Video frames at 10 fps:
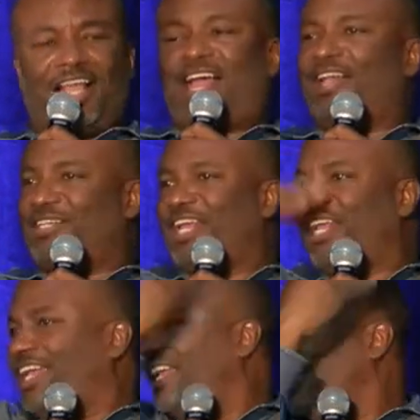I,
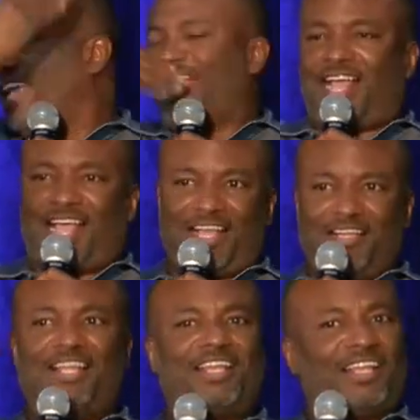
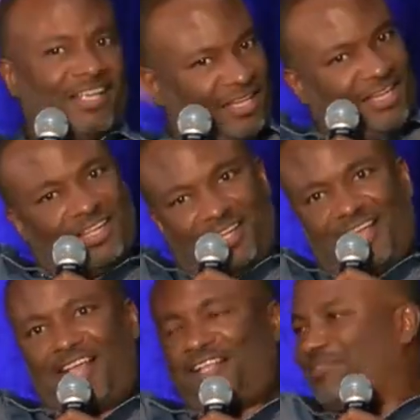I,
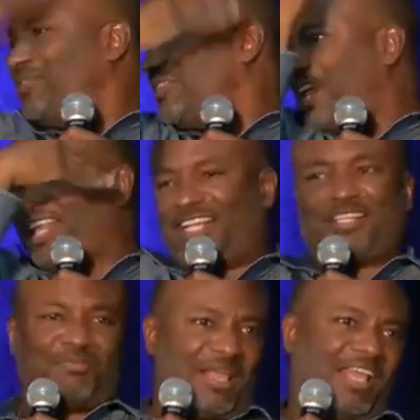like
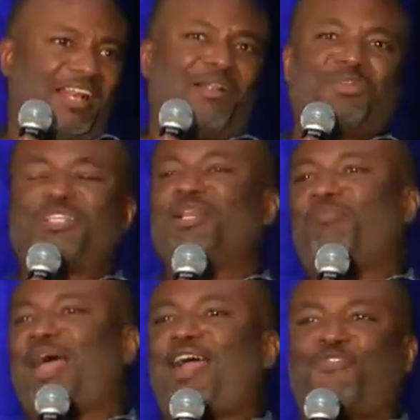this, man, and I was in the
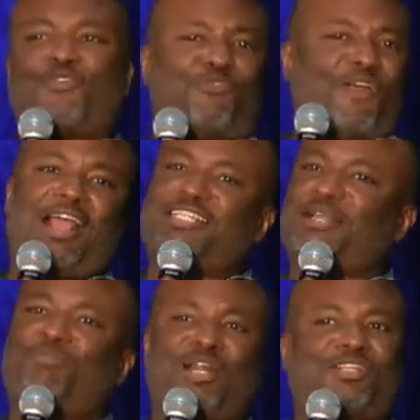bathroom, fan
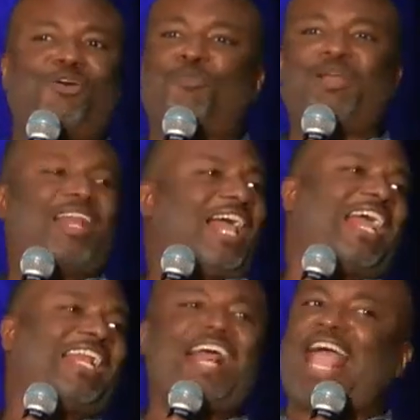said, but it's going to be
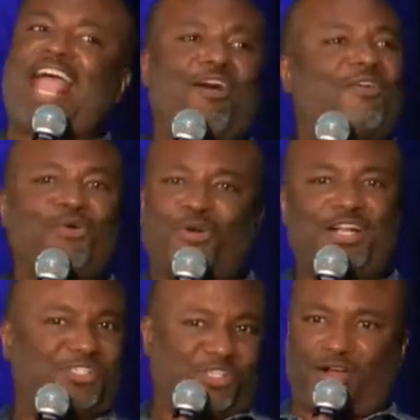laying down on
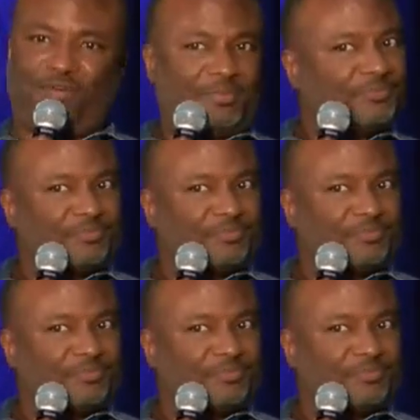this jump.